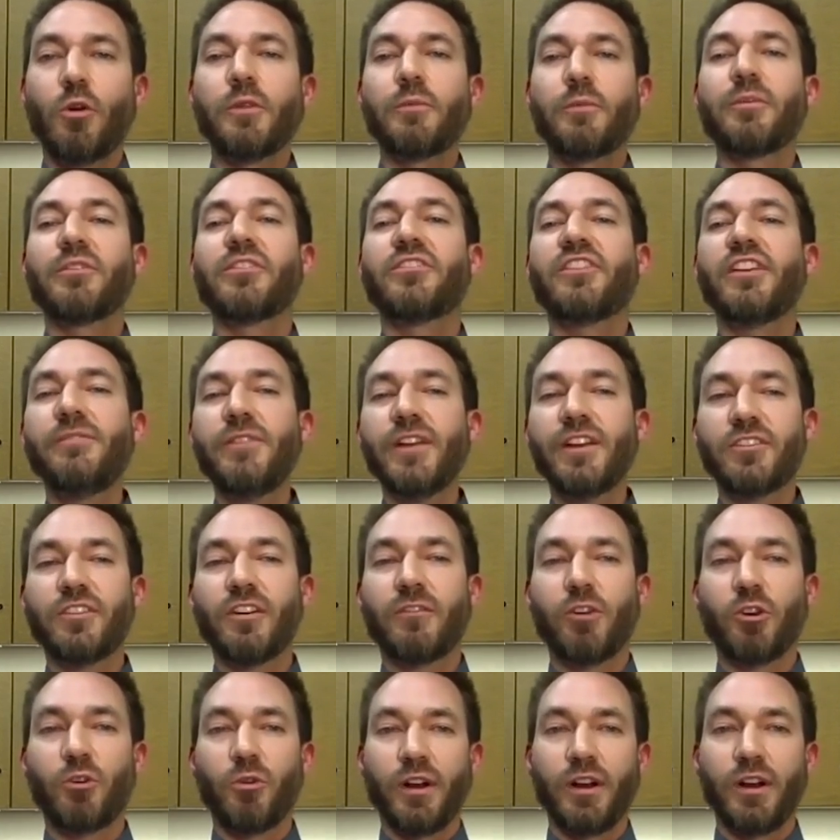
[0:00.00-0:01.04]
Knowing the
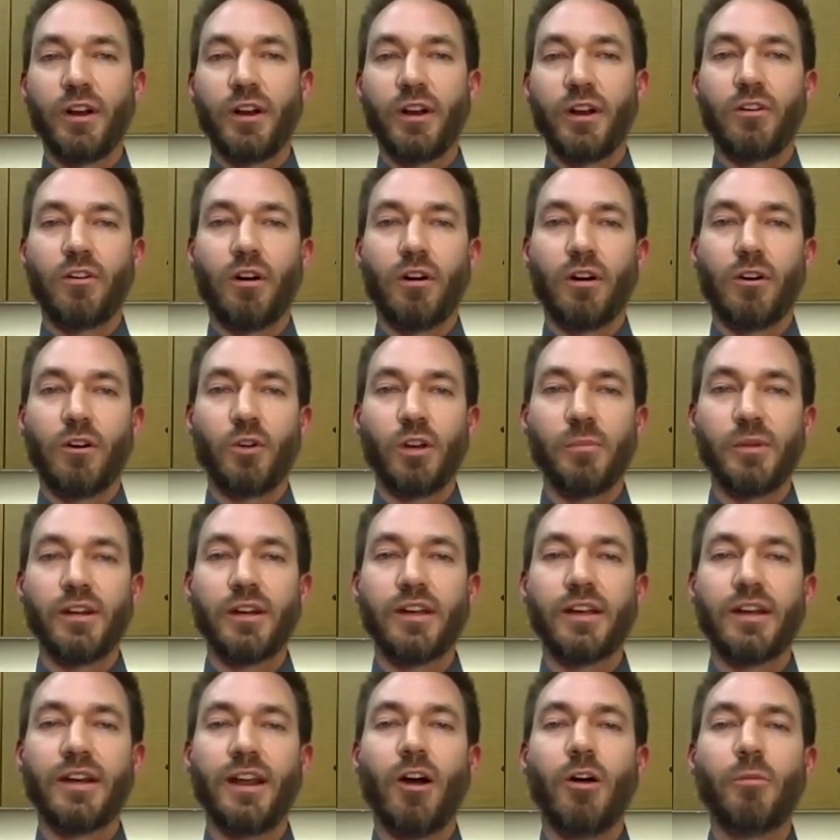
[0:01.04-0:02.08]
specifics of your credit card
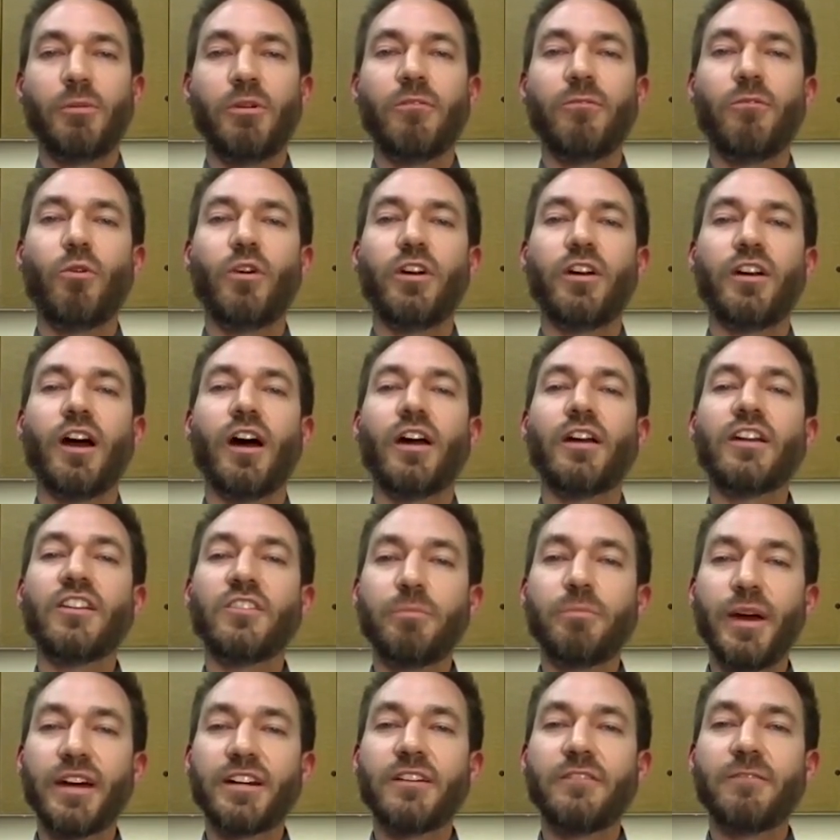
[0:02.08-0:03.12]
agreement can help you avoid
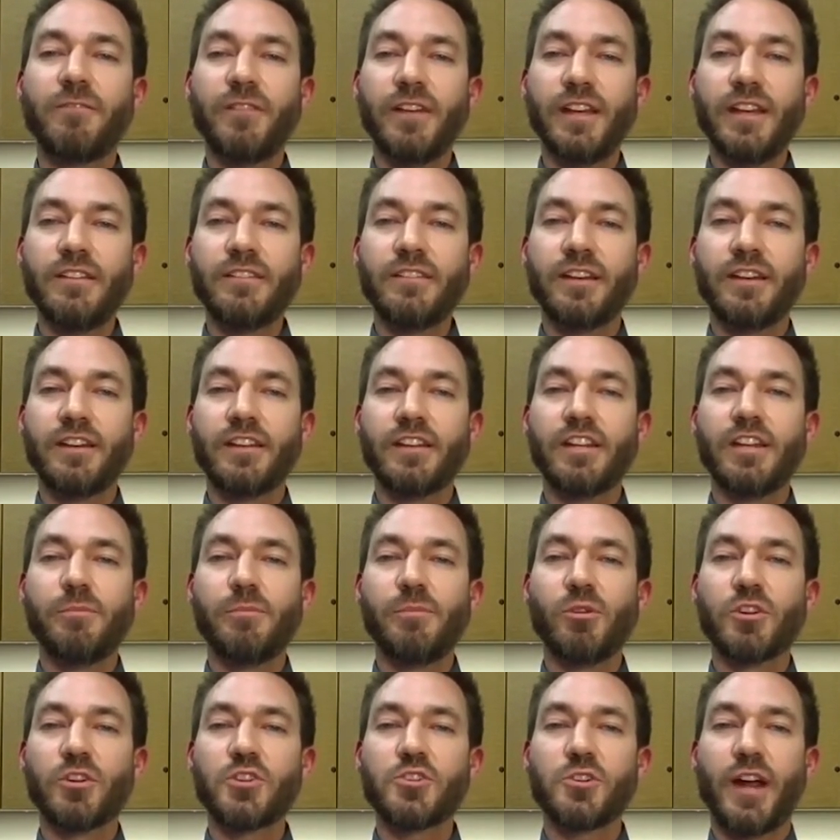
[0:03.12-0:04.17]
unexpected fees and
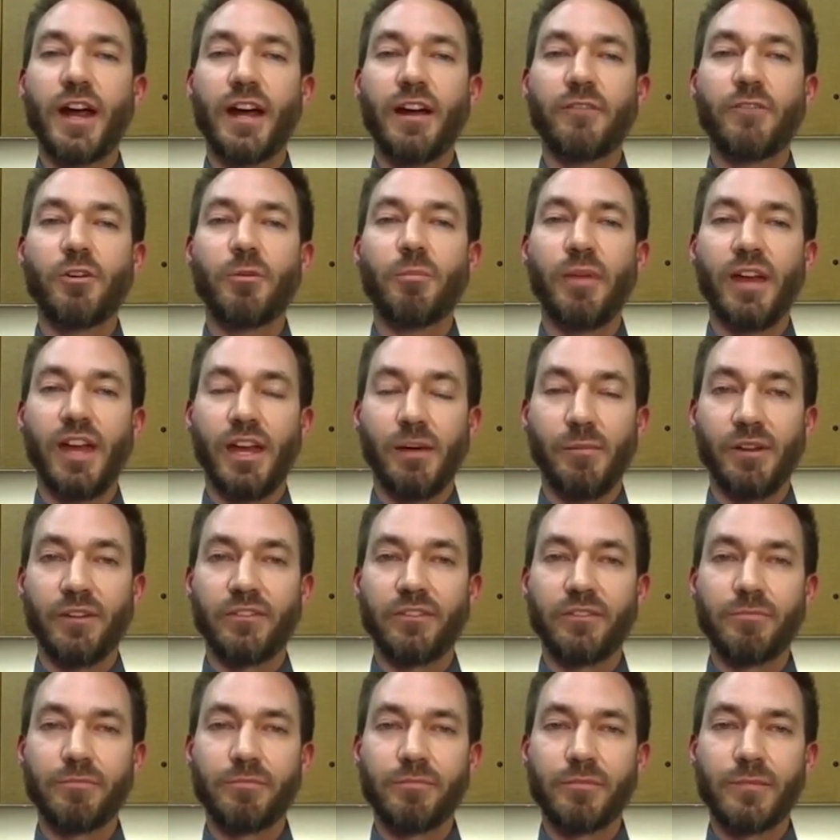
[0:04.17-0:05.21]
keep you on track of your
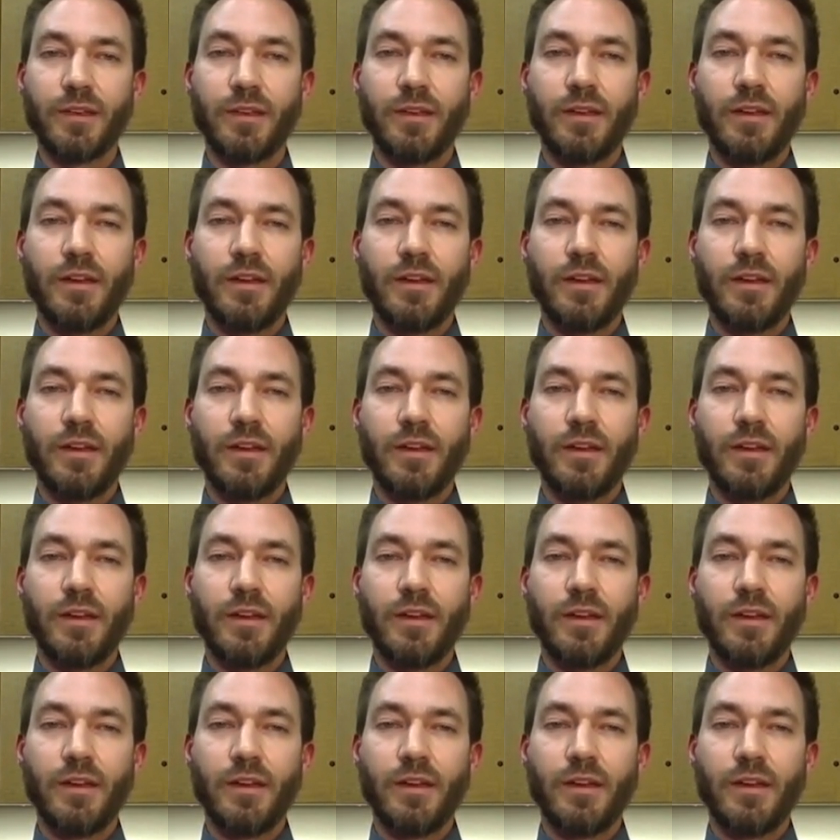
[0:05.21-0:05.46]
payments.